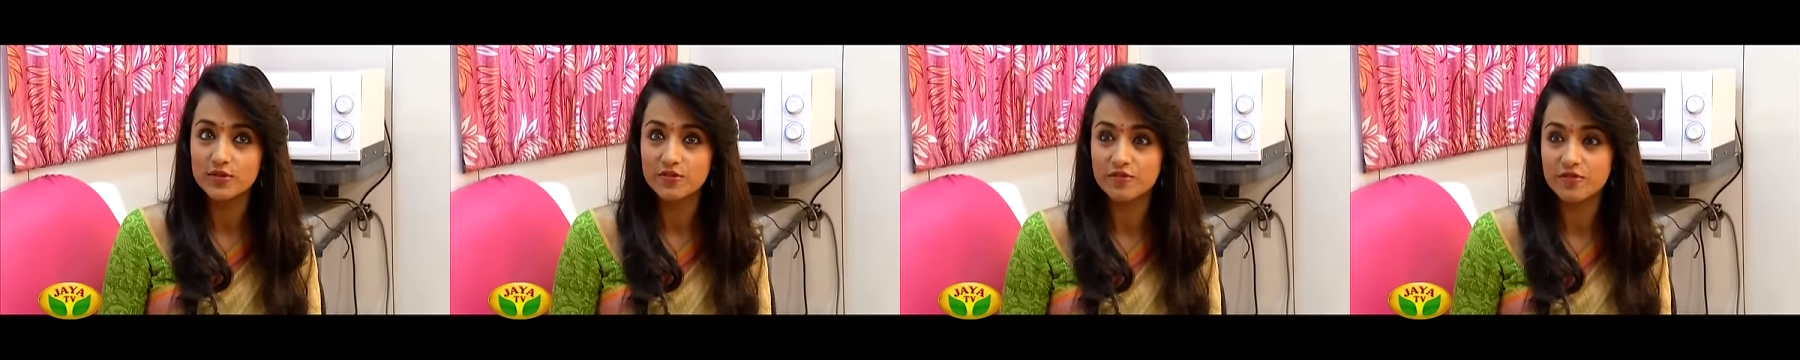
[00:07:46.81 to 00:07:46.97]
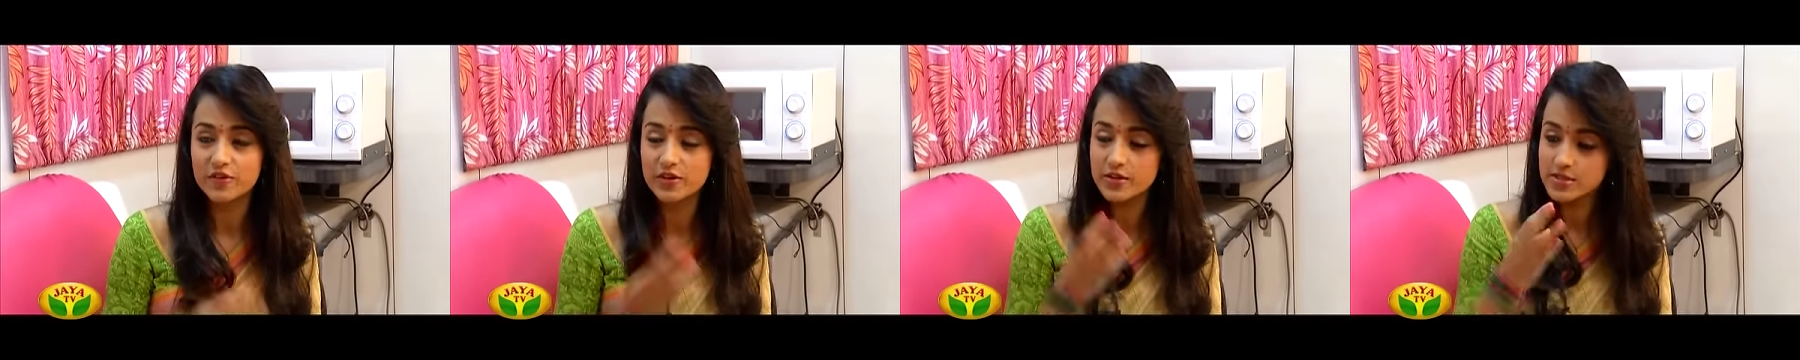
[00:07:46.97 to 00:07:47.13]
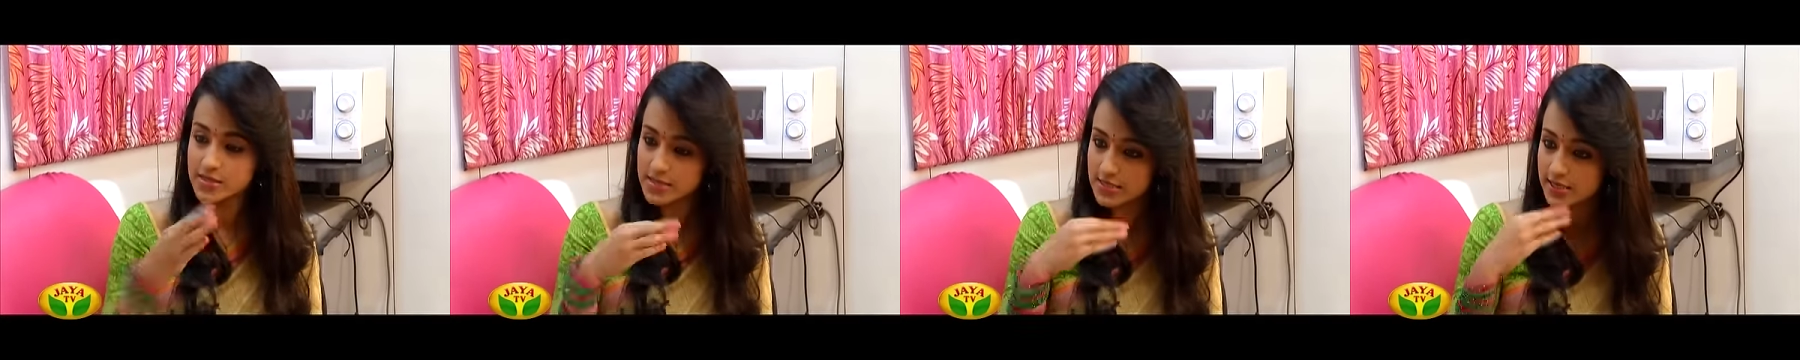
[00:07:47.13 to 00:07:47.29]
the
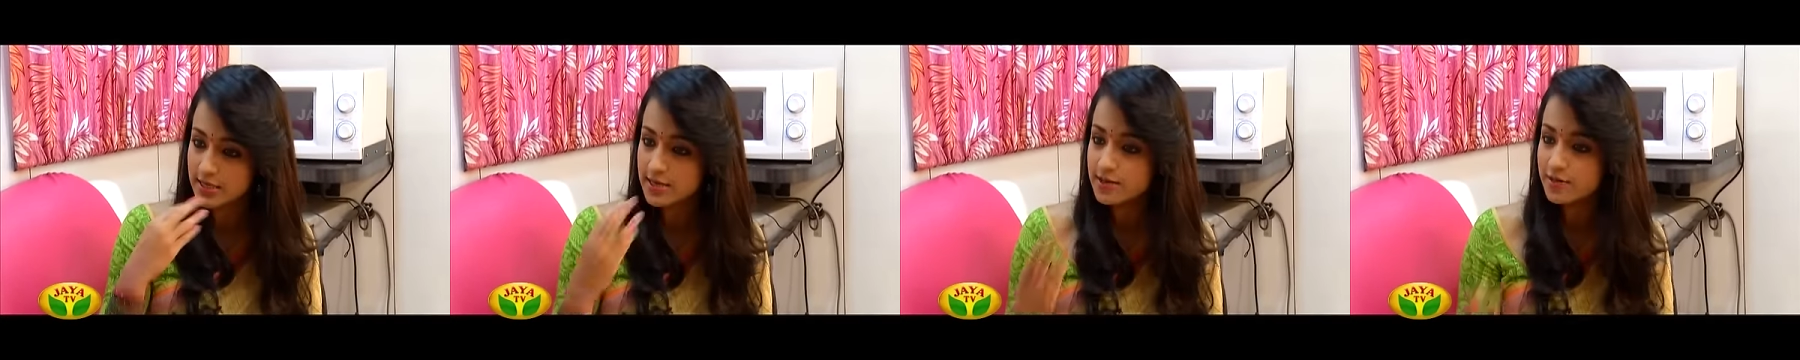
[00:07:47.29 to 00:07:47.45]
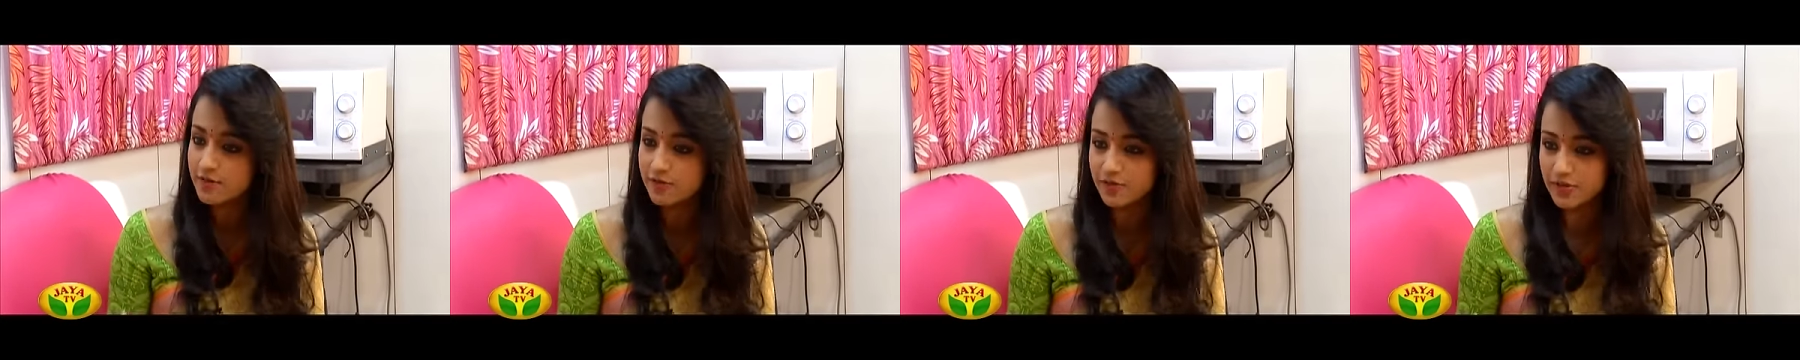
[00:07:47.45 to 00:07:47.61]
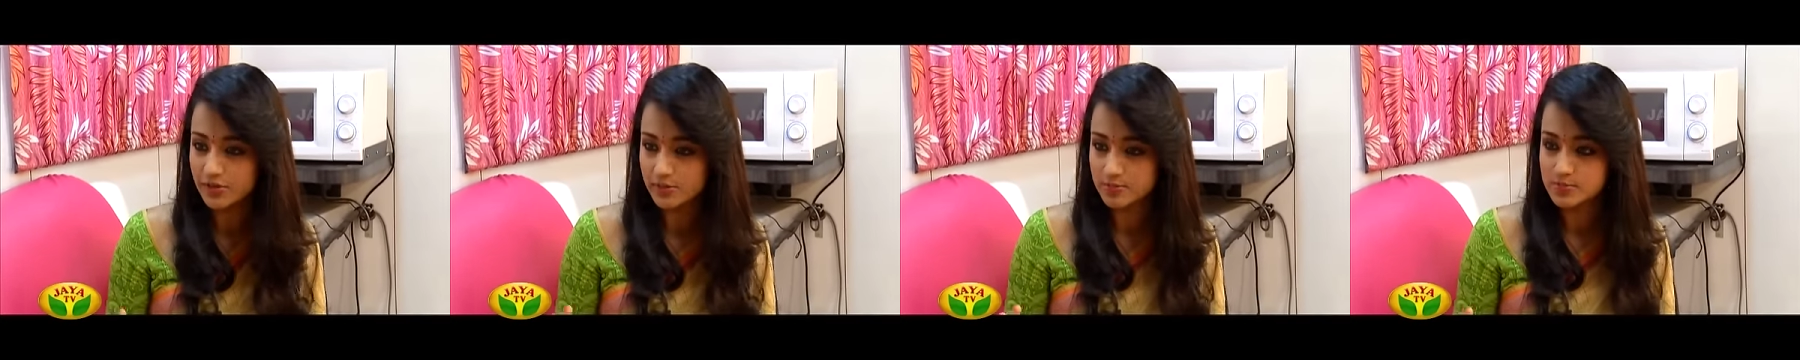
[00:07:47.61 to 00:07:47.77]
first
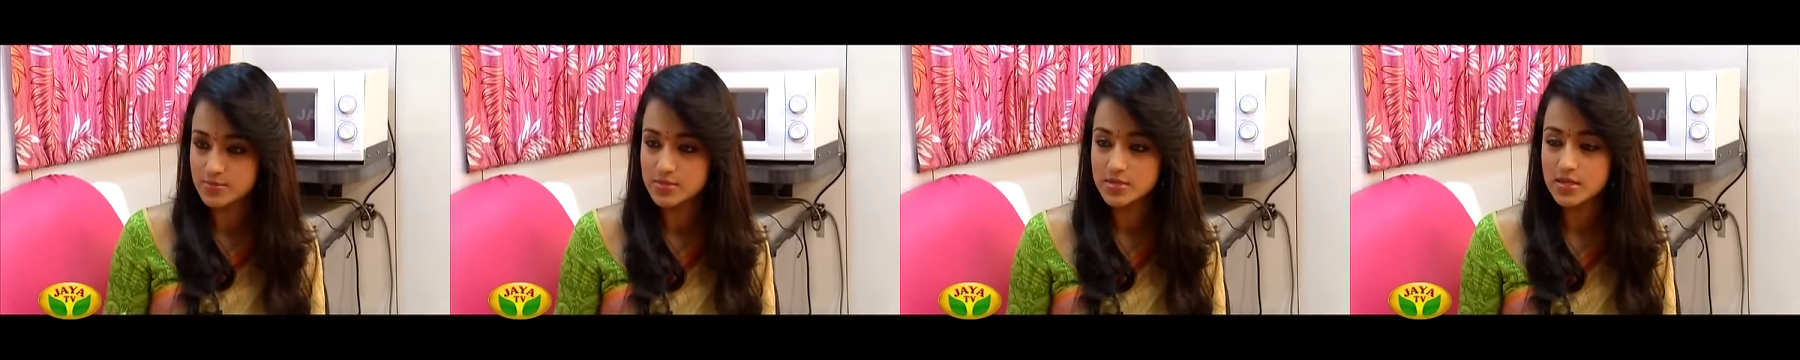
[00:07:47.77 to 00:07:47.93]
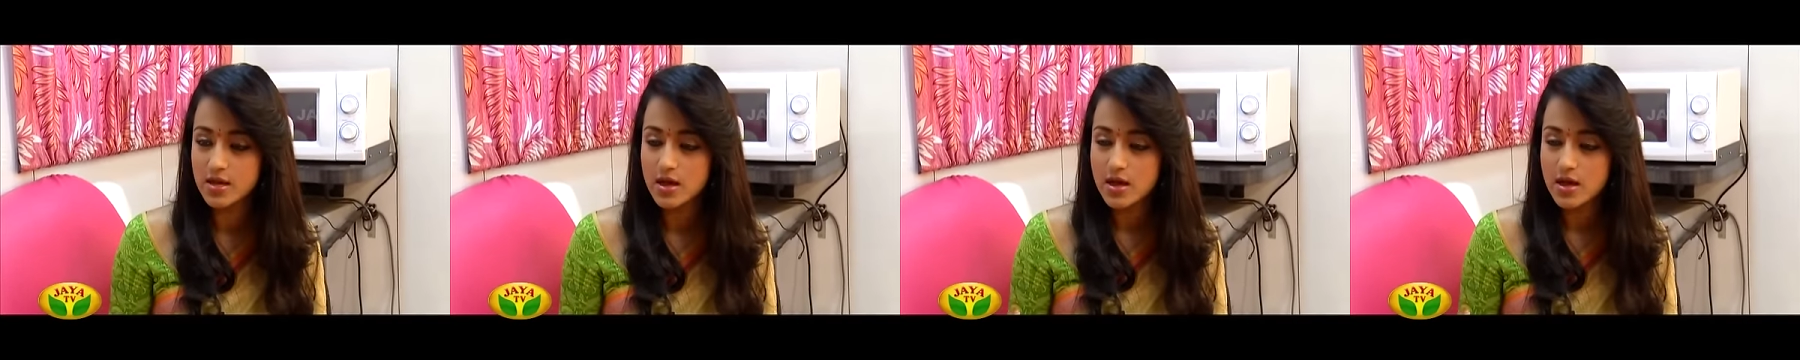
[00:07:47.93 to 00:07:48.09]
three films